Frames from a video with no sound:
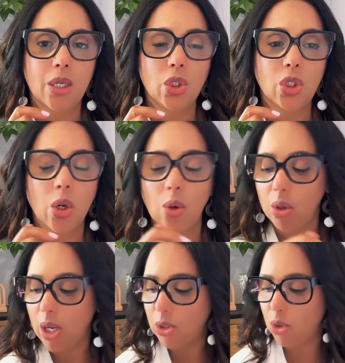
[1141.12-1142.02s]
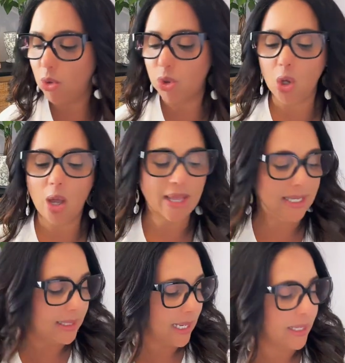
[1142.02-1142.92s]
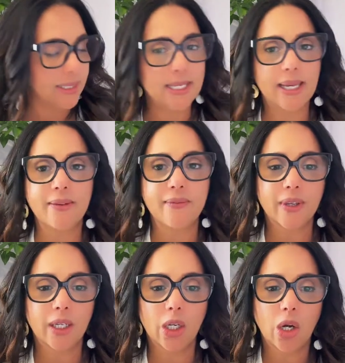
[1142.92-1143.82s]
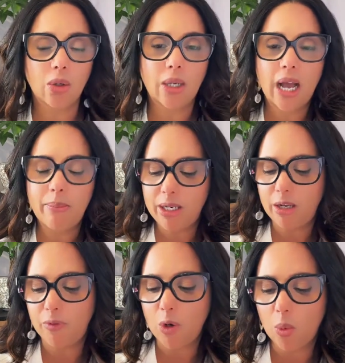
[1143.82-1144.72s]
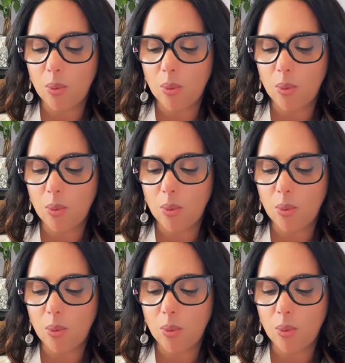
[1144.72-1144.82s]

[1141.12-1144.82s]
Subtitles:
So you saw that second video. How many of you